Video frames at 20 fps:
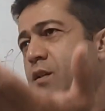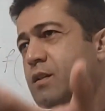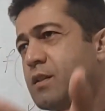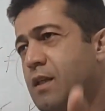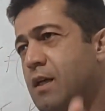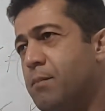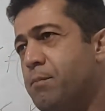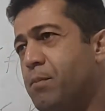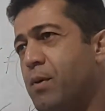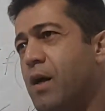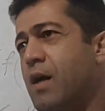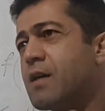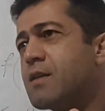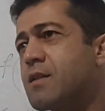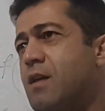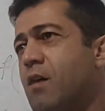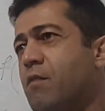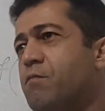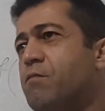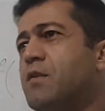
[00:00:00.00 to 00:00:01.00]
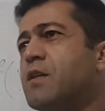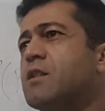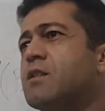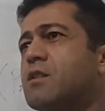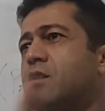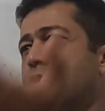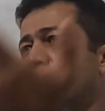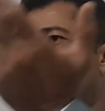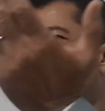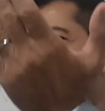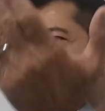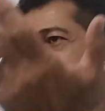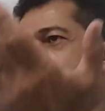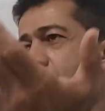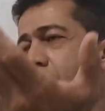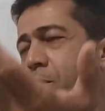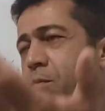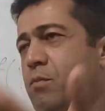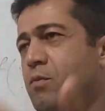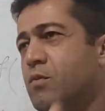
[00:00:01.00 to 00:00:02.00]
the price of meat goes
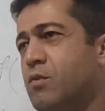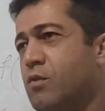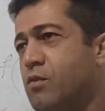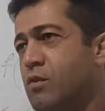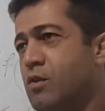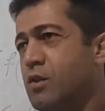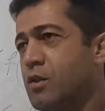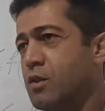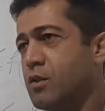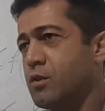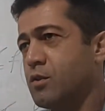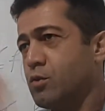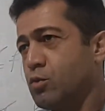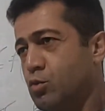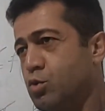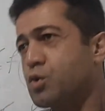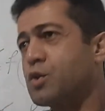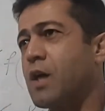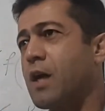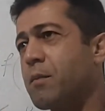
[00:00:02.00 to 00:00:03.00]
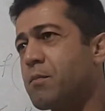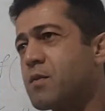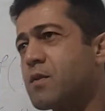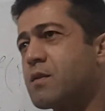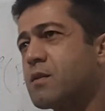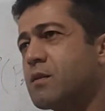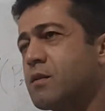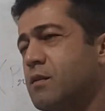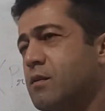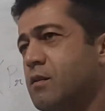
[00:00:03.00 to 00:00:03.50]
up 2 times.